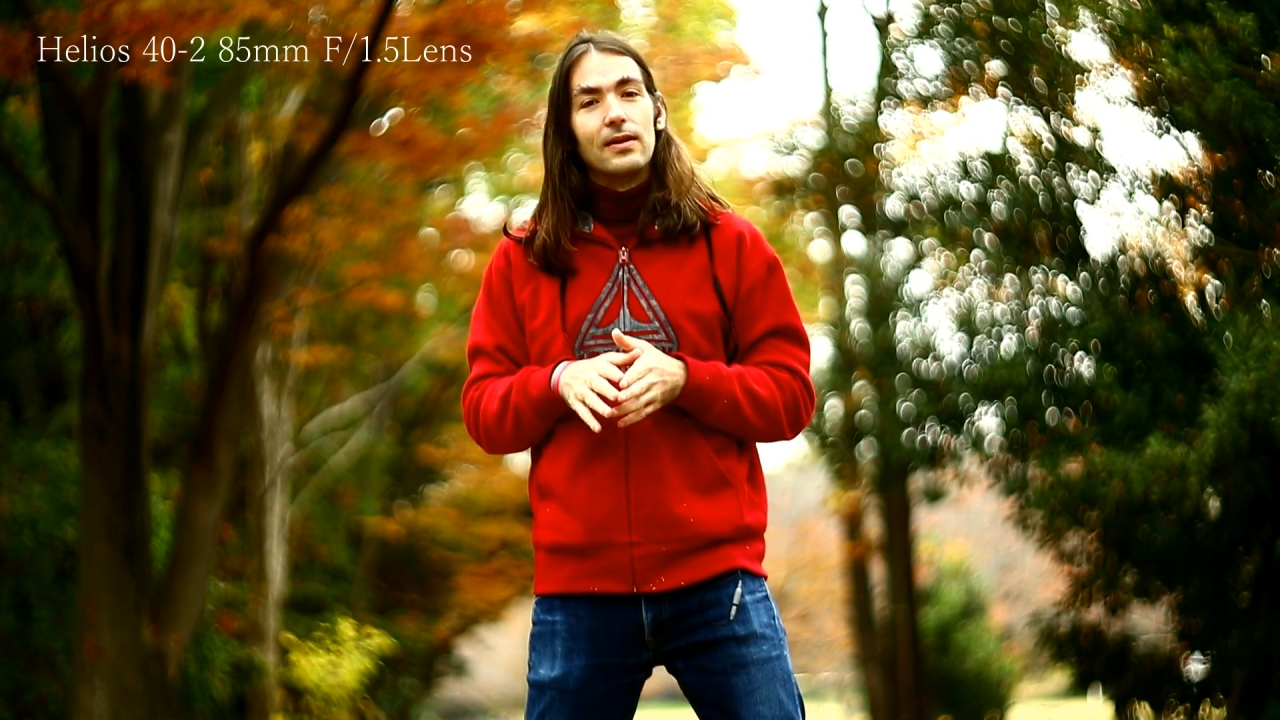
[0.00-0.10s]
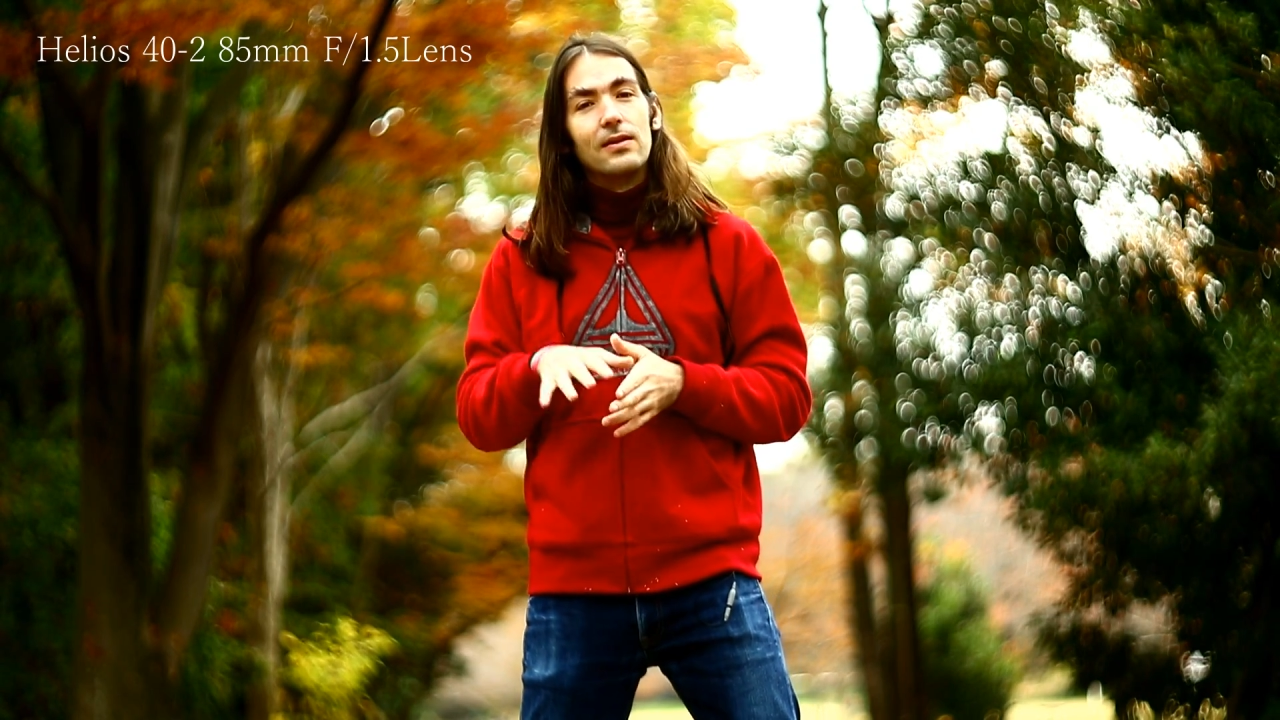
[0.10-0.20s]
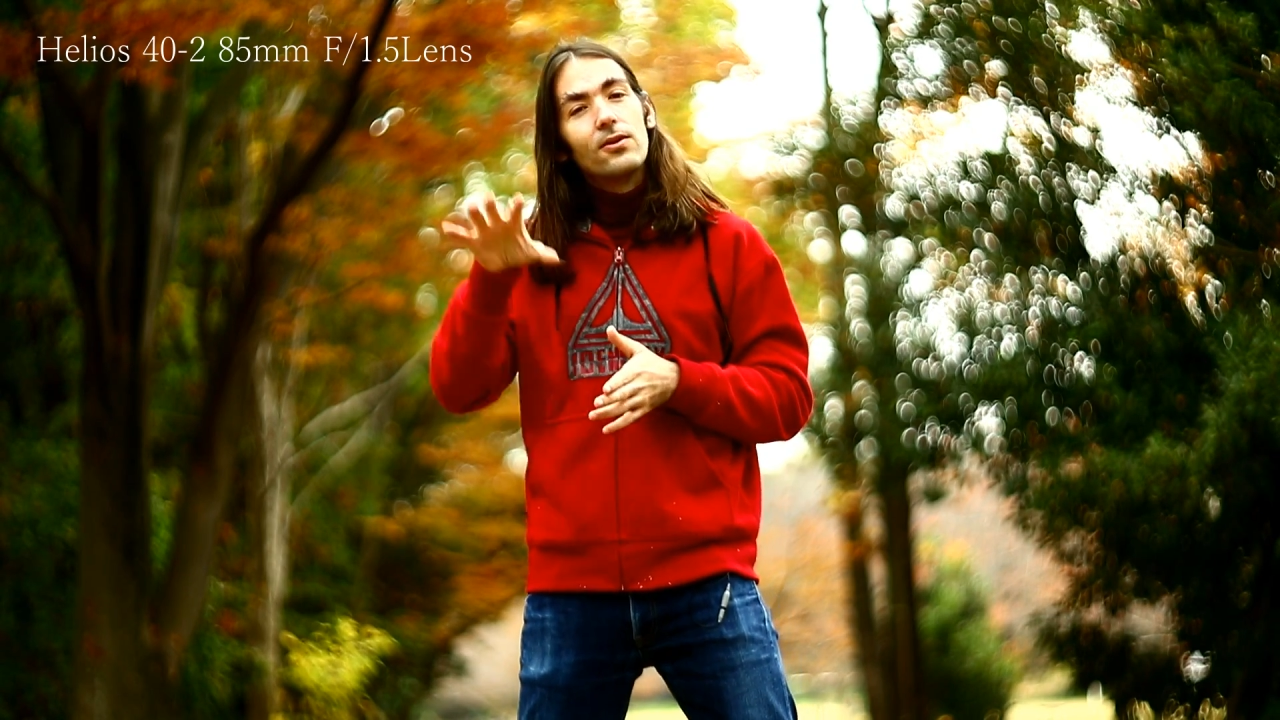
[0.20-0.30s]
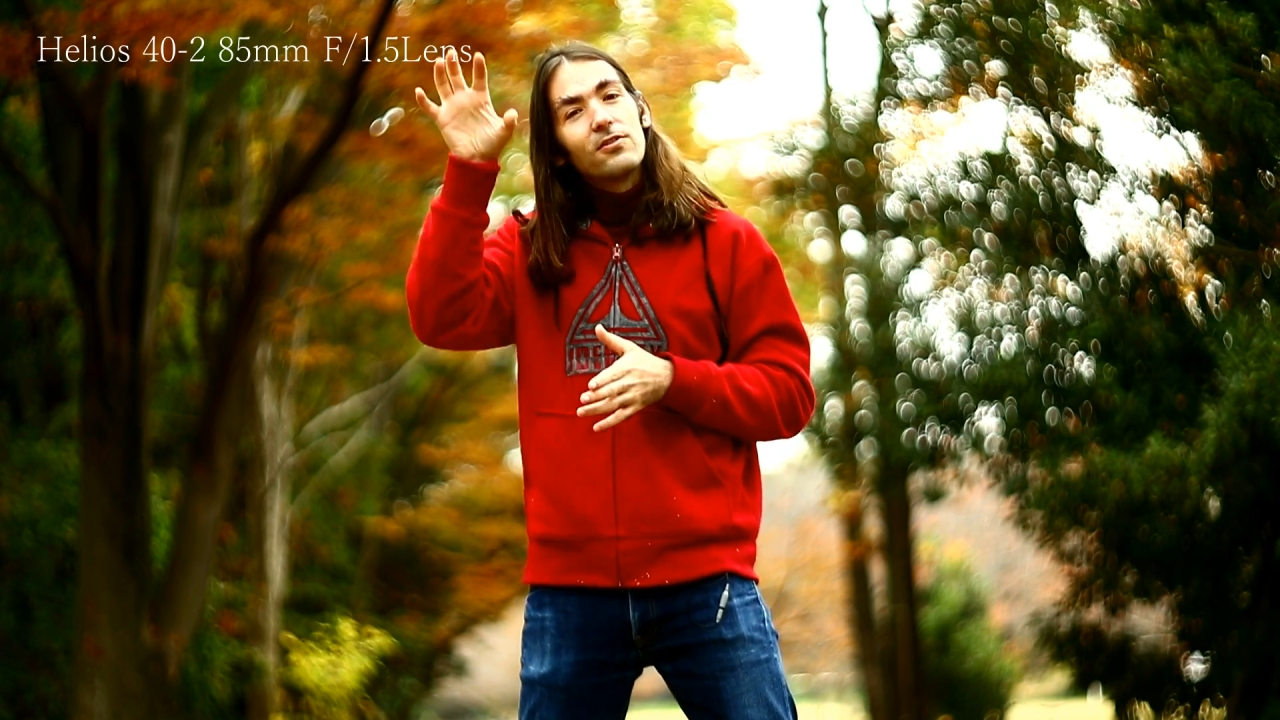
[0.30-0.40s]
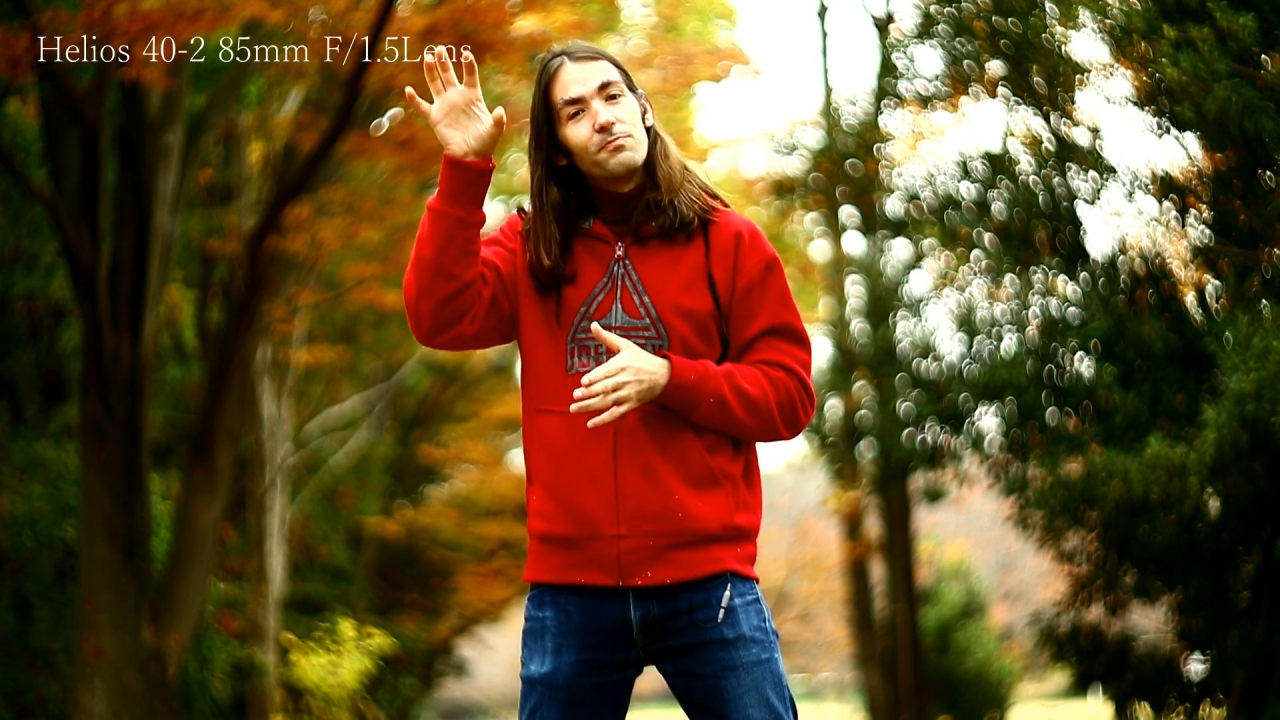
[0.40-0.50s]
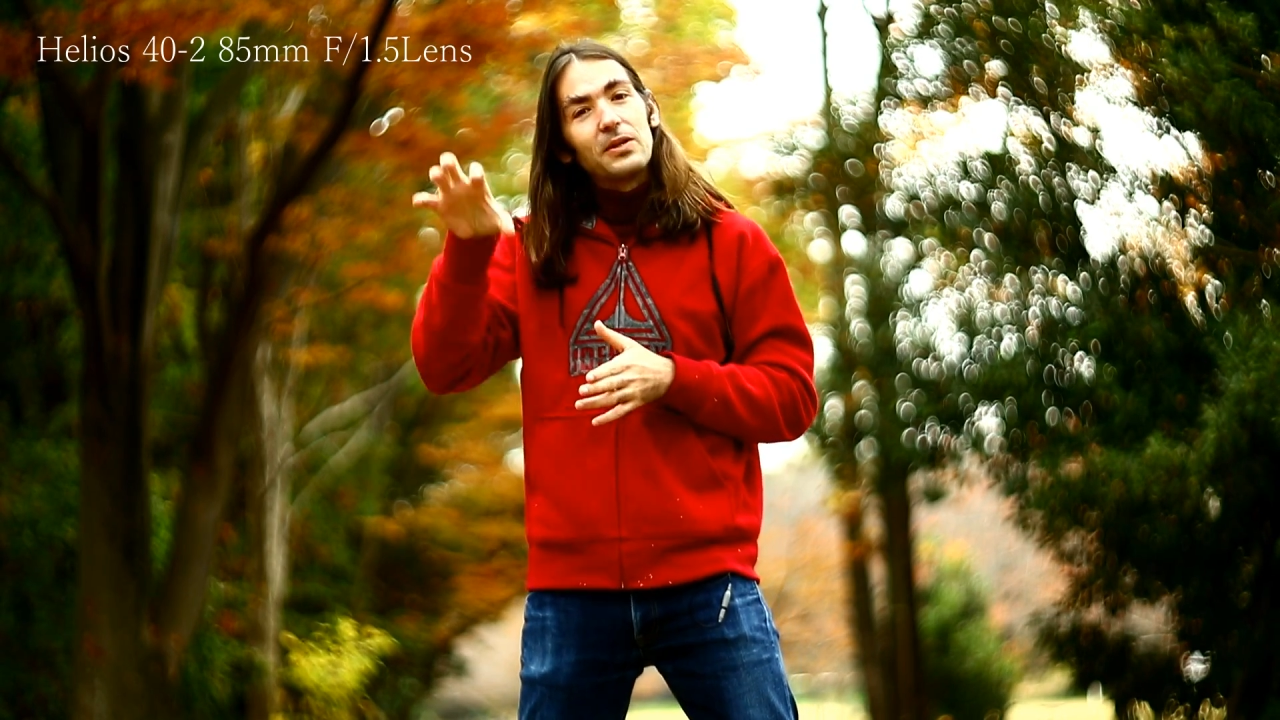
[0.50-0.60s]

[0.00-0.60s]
a lot of